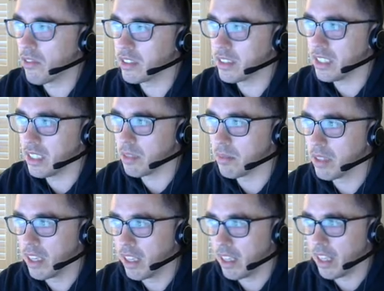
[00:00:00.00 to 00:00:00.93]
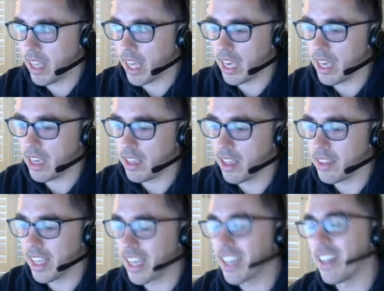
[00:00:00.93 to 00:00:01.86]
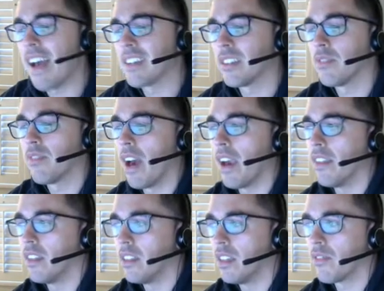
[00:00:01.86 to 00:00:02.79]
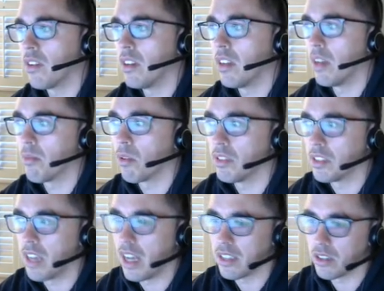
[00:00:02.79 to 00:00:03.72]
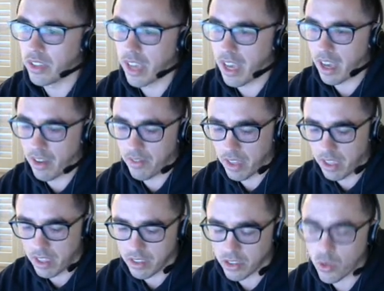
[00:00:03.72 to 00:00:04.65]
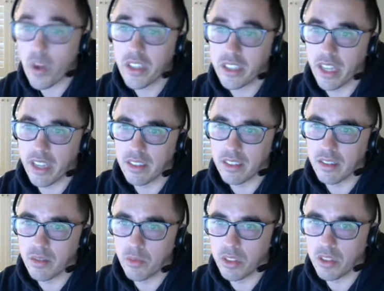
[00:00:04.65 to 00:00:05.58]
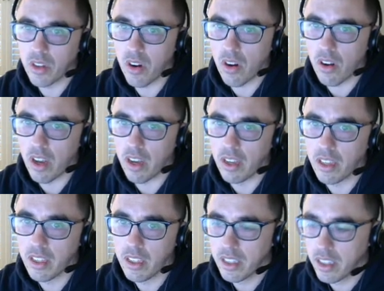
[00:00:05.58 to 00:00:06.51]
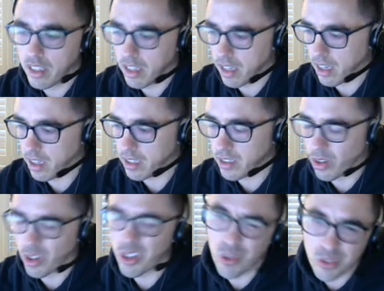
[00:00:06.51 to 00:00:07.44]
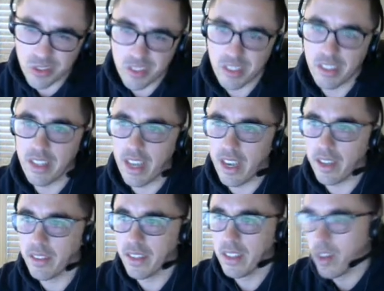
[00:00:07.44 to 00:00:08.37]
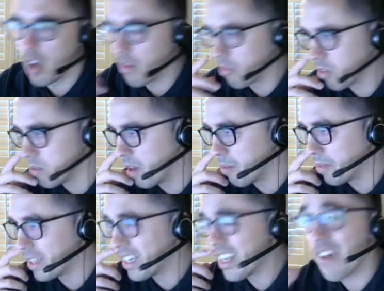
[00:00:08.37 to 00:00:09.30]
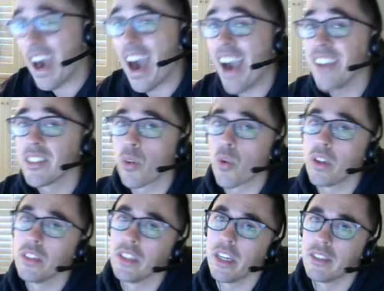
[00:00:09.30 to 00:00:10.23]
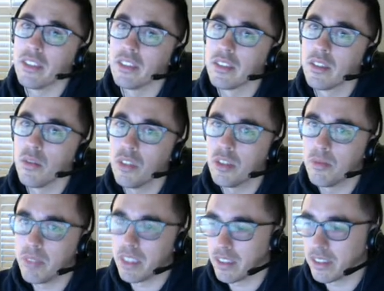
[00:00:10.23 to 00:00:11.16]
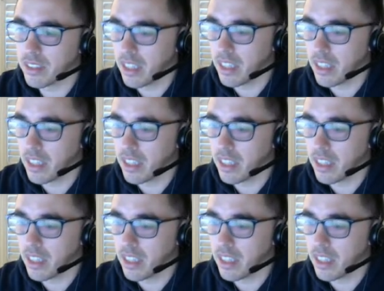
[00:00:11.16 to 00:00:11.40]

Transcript: team, and they classify the different number of shots. So they have scoring chances, which are you know, closer to the net, off a rebound, but then they have high scoring chances, which means